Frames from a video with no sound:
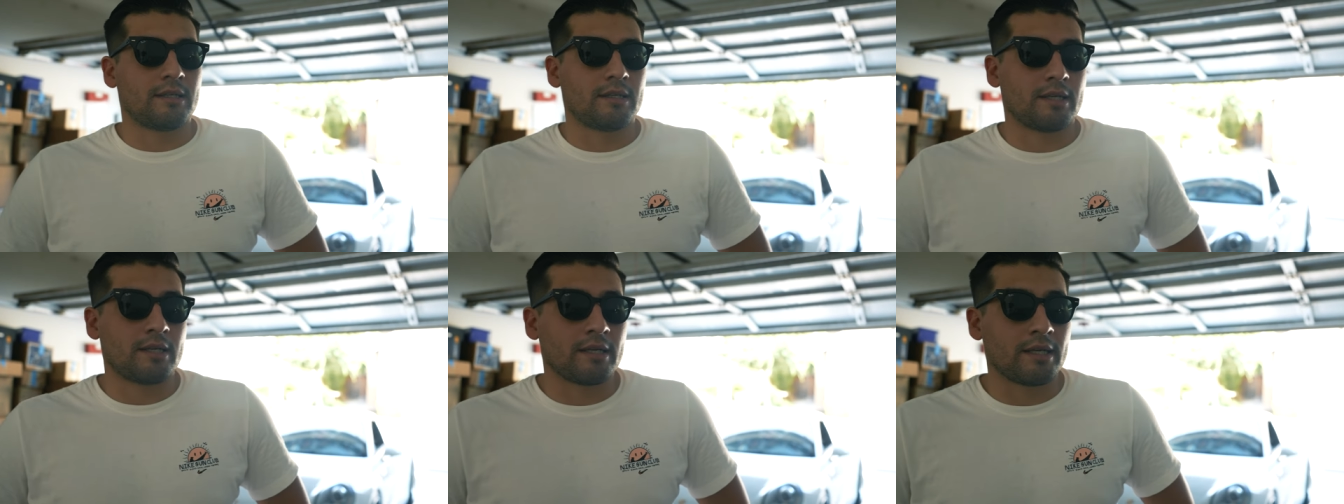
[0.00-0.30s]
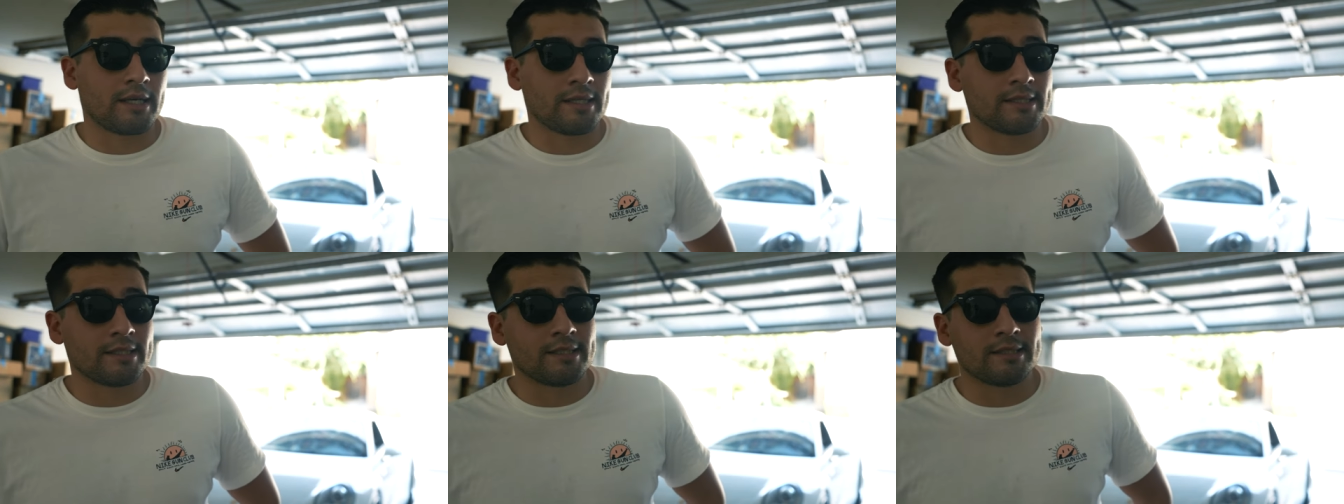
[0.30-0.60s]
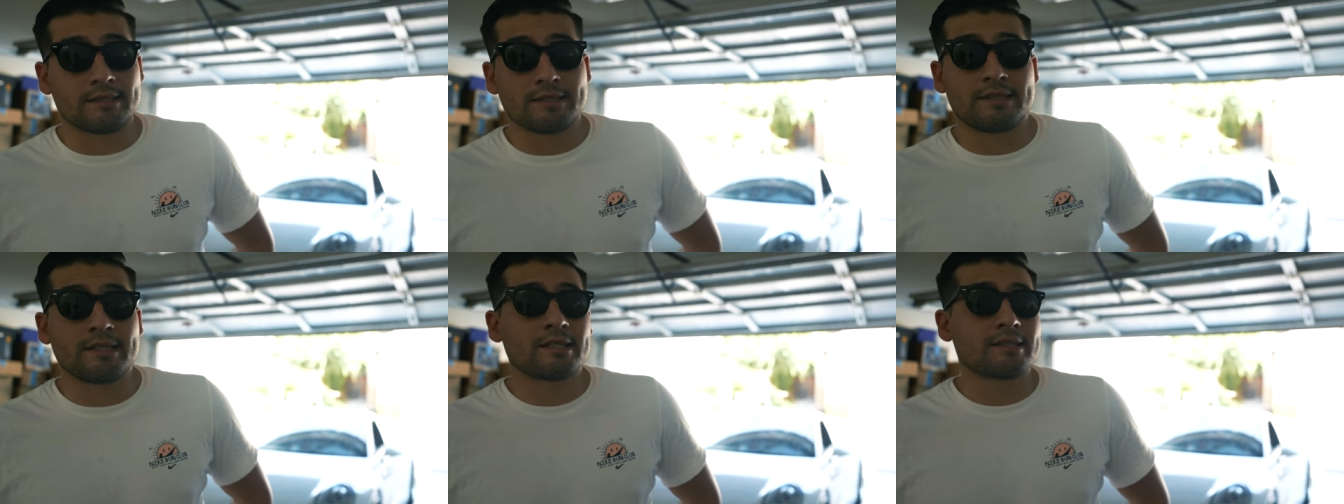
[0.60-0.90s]
nine
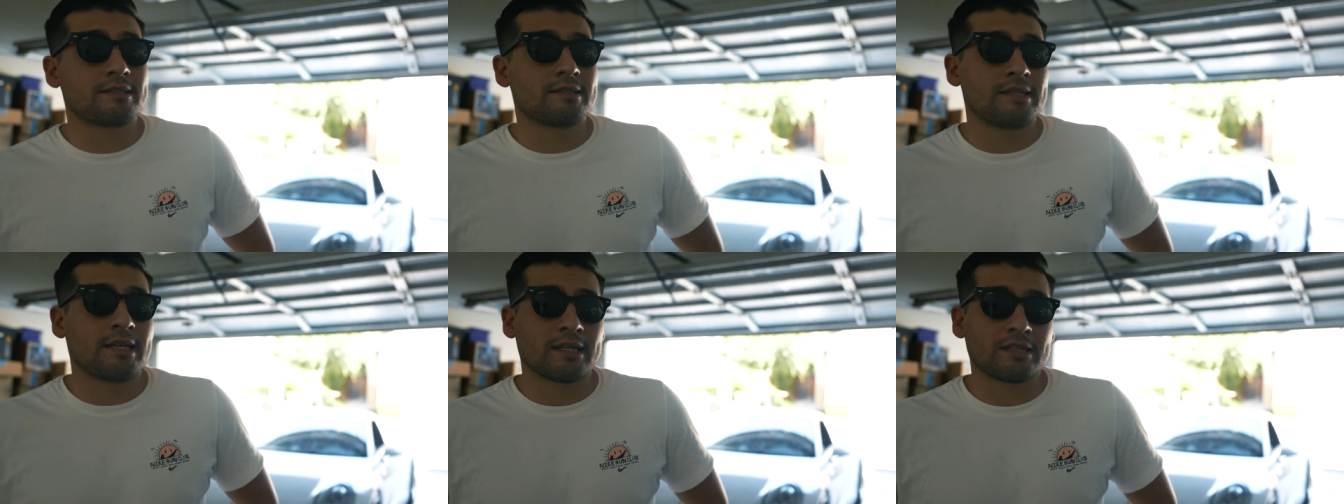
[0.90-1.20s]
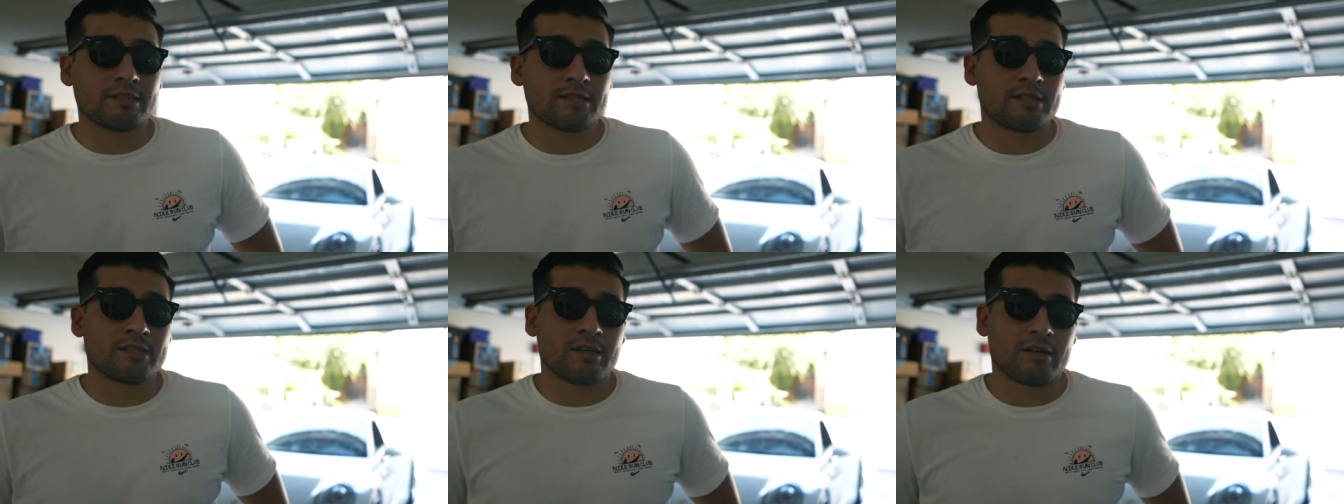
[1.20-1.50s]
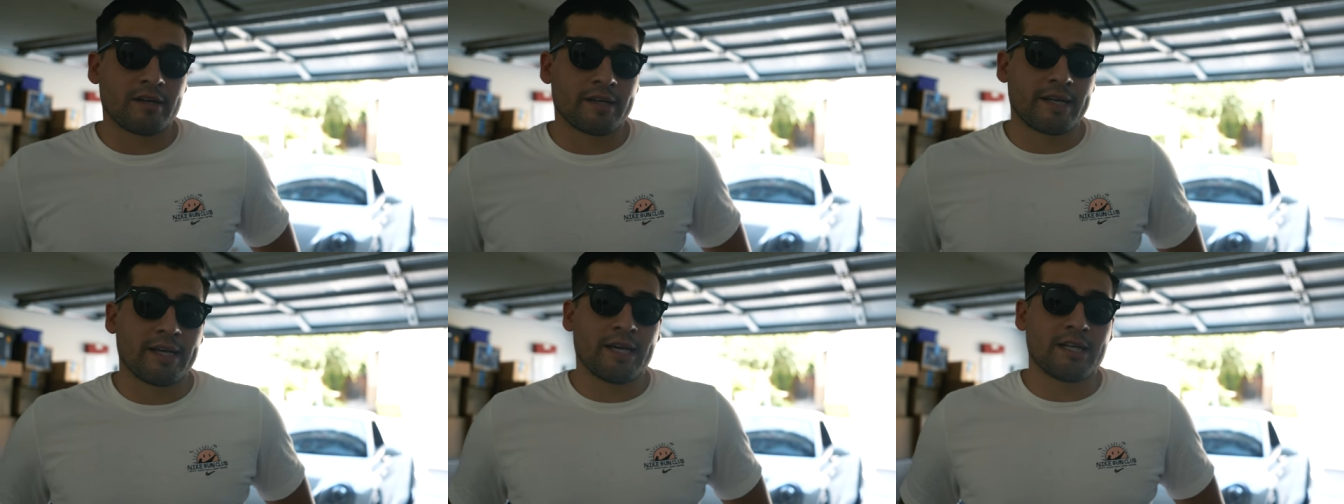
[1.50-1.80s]
ninety-six is actually
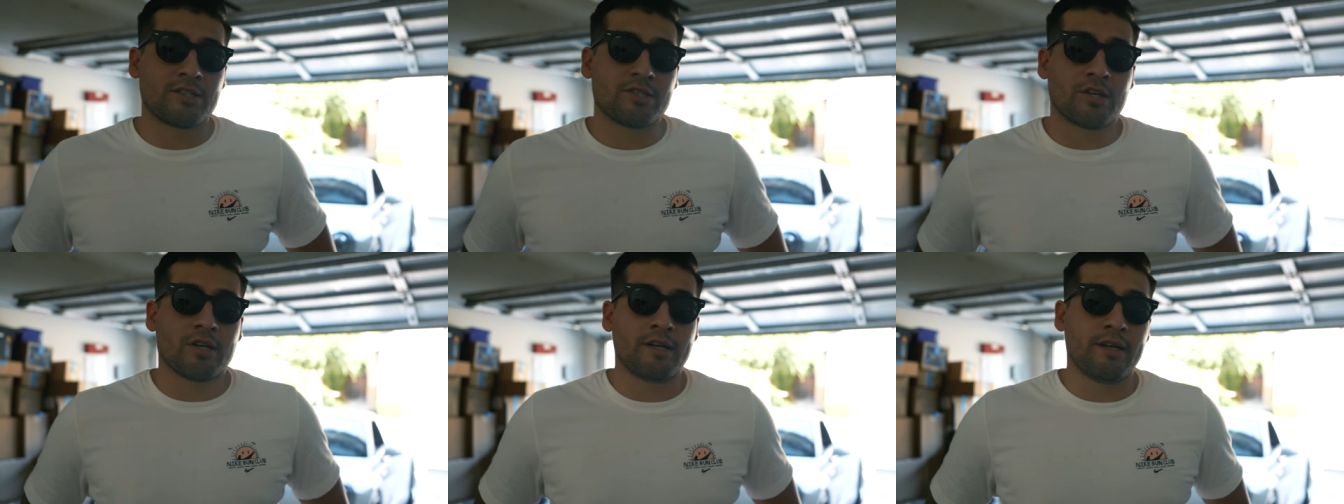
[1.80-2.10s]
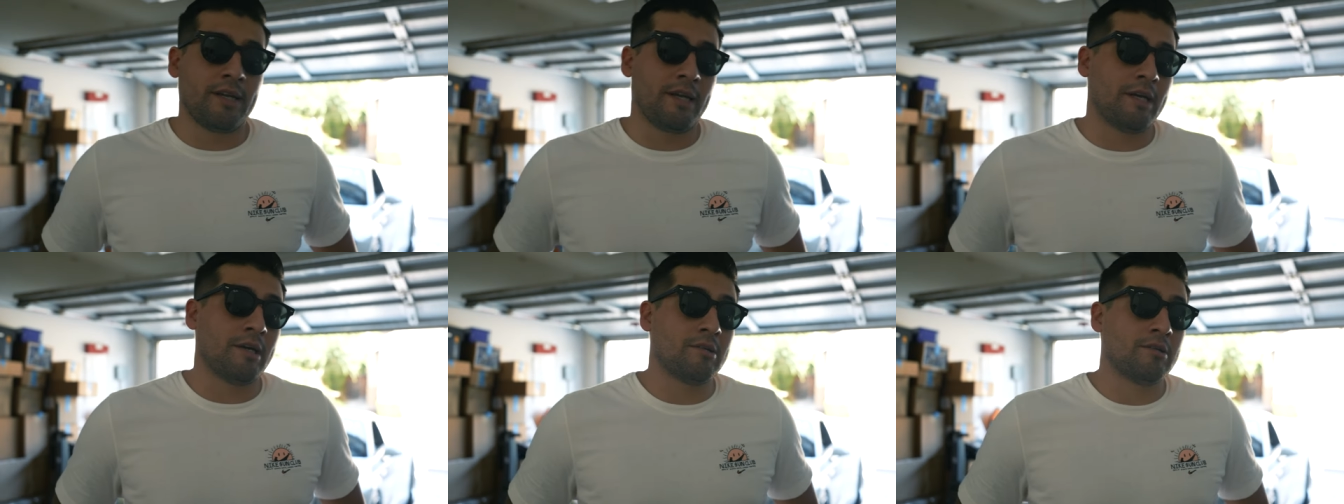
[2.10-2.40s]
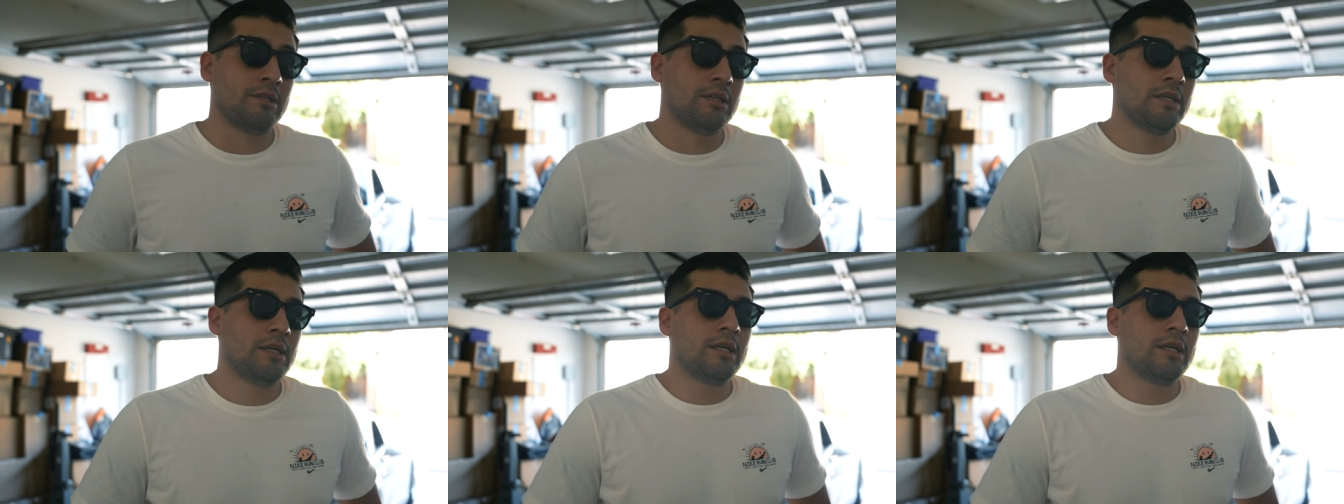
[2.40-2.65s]
starting to catch on now.